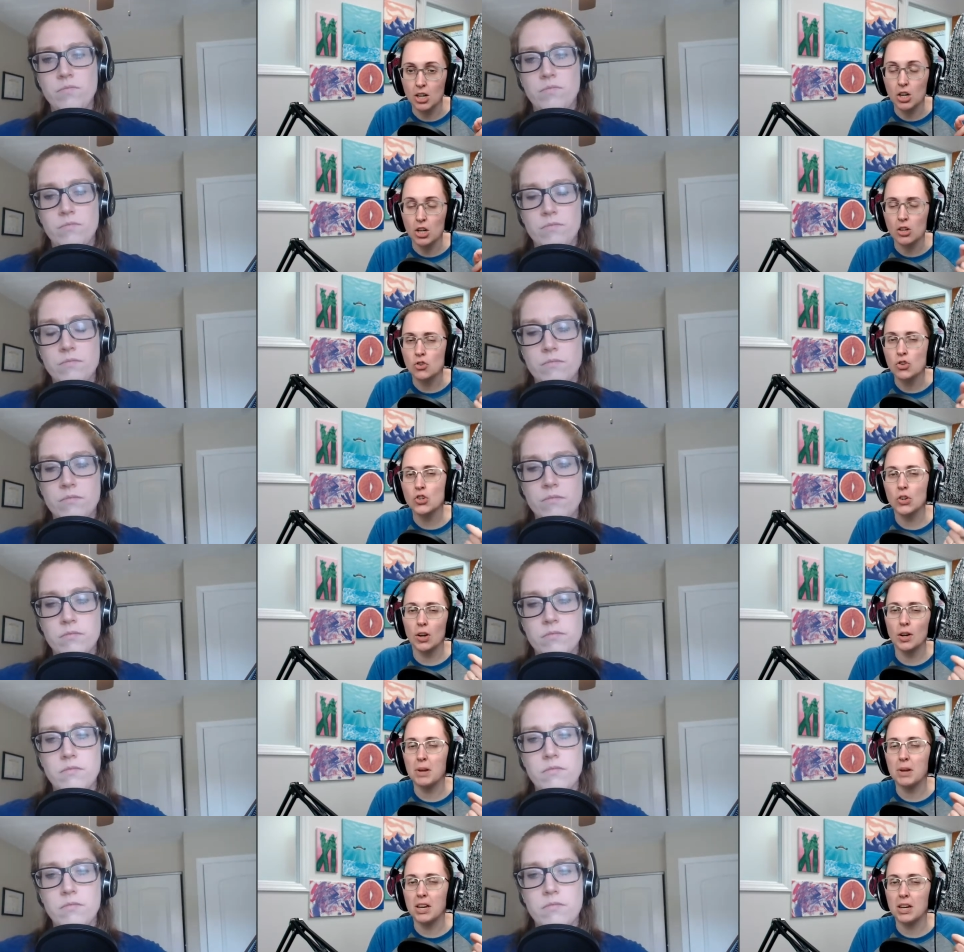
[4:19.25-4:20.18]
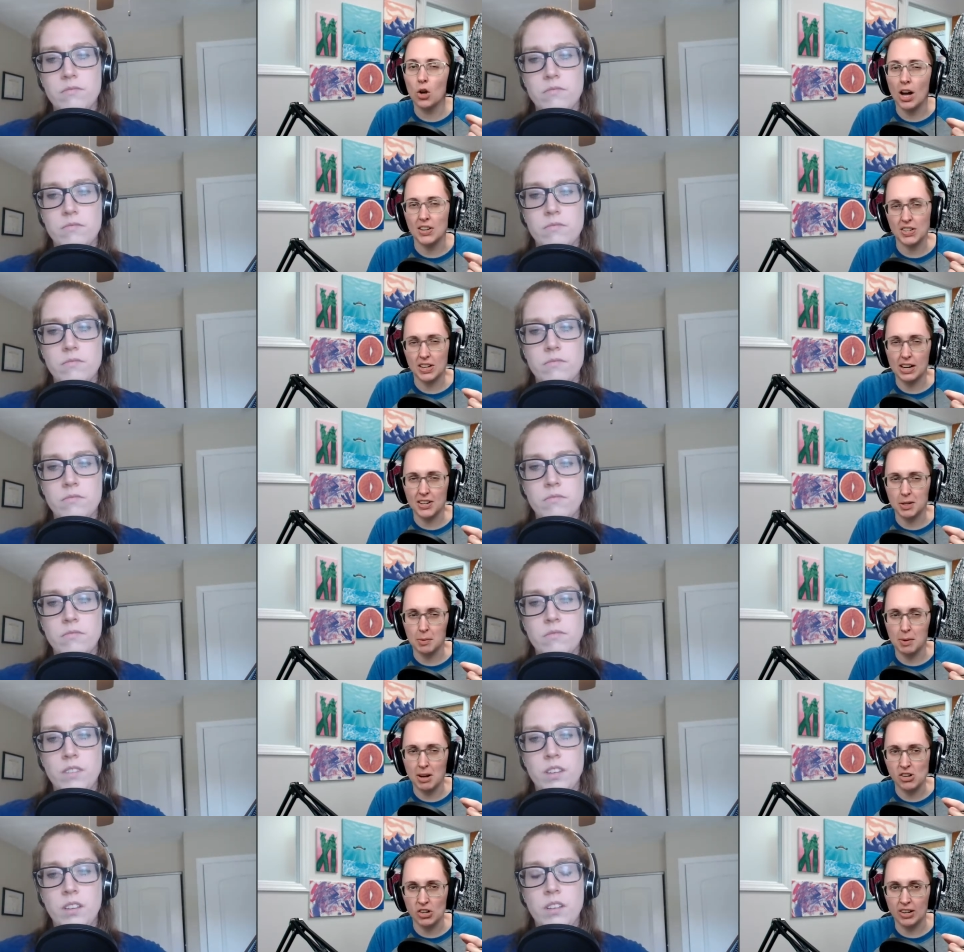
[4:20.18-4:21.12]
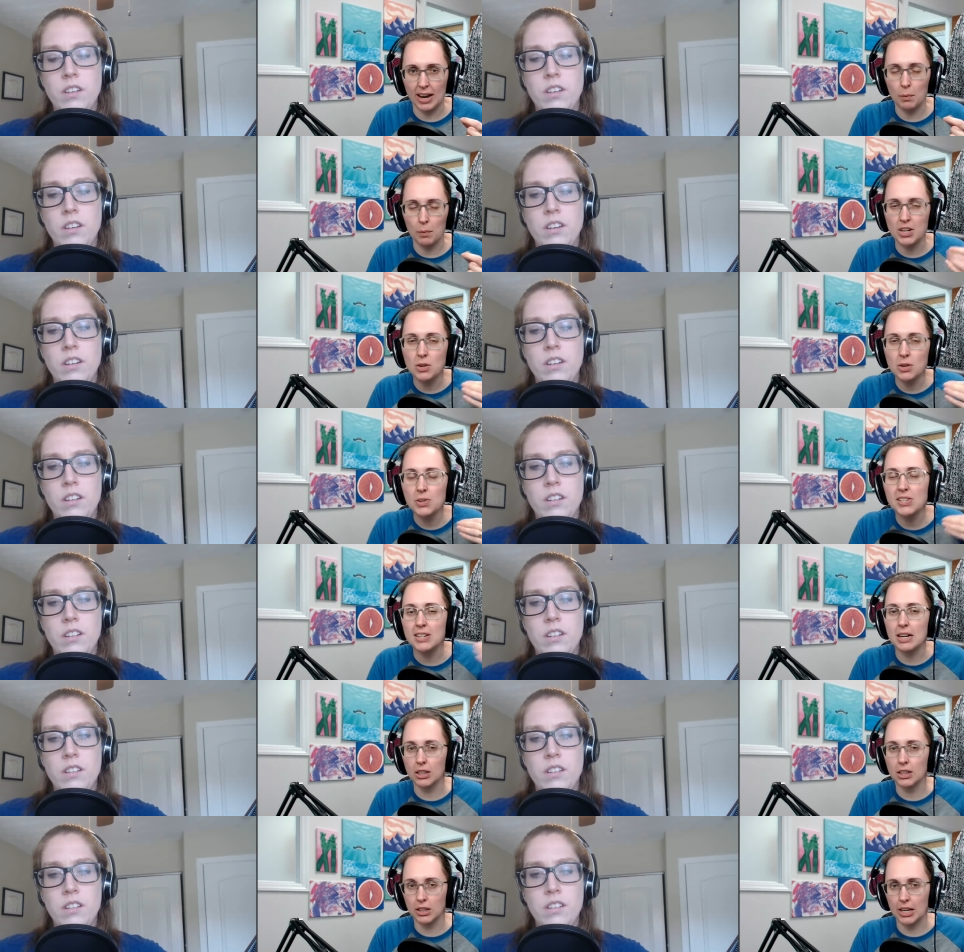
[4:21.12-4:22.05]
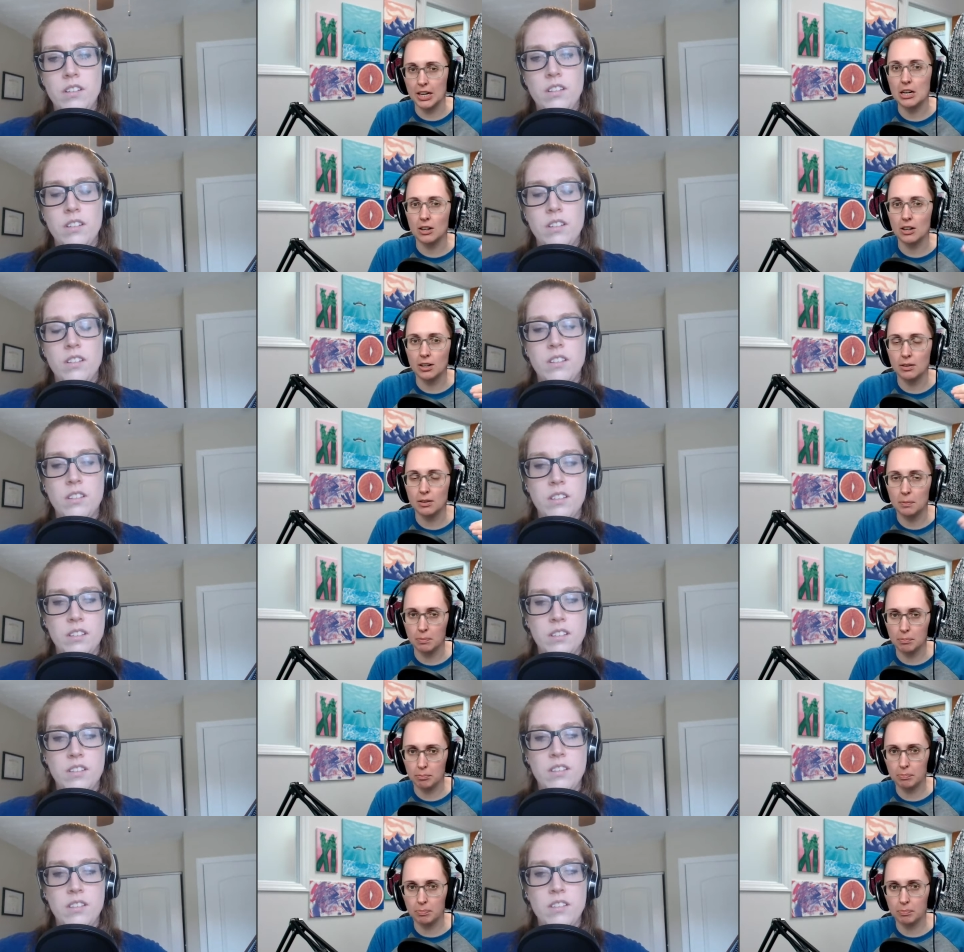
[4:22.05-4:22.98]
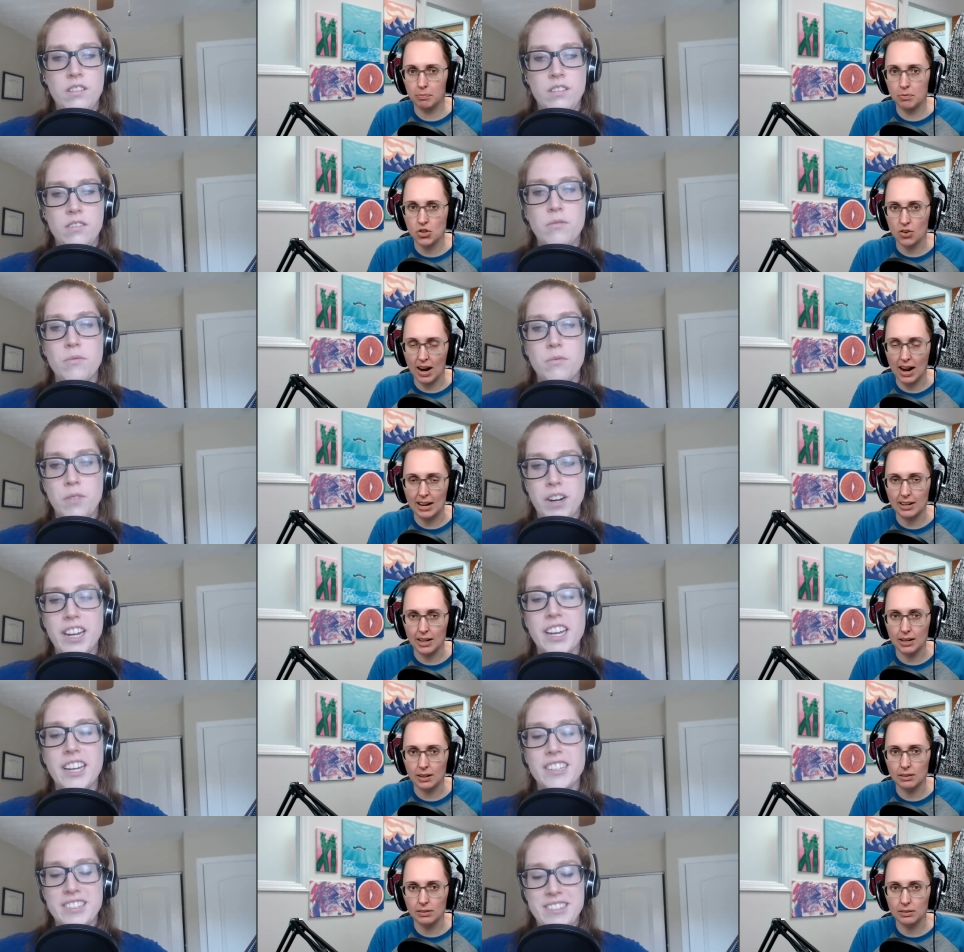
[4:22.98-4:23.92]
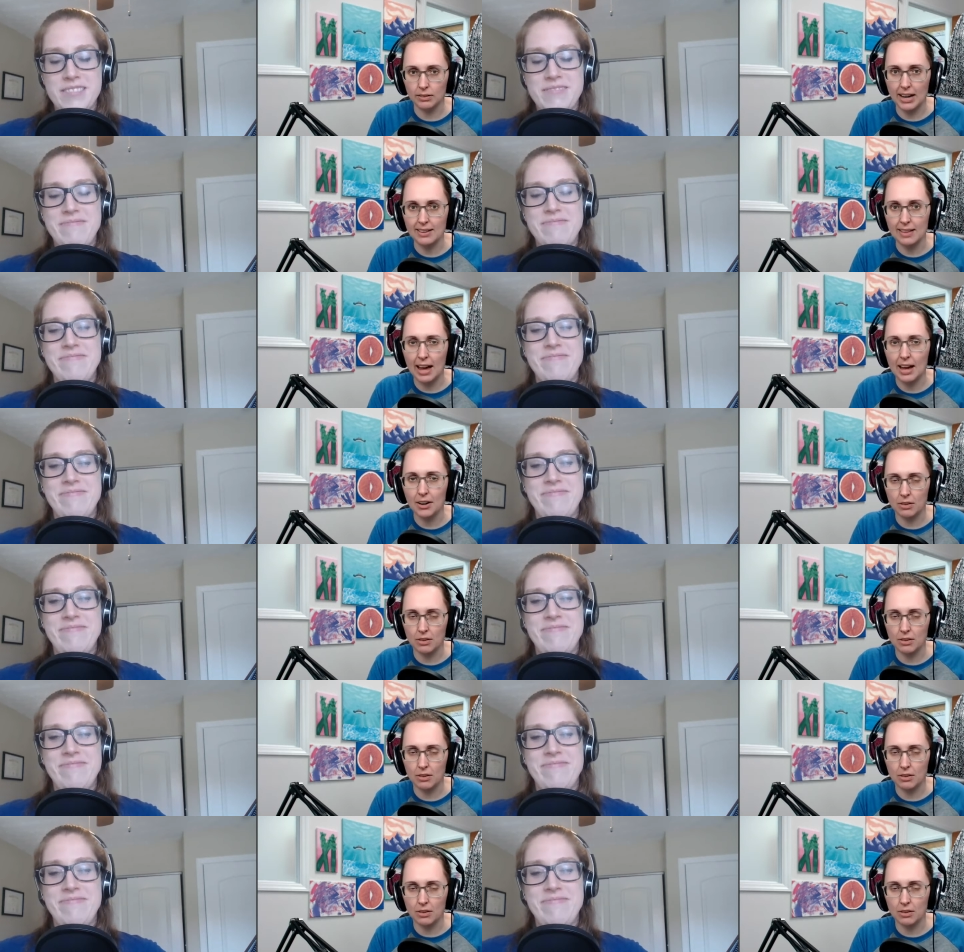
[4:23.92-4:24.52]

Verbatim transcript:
Speaker 1: should be causing constipation like when you see a linear tracking right. like that of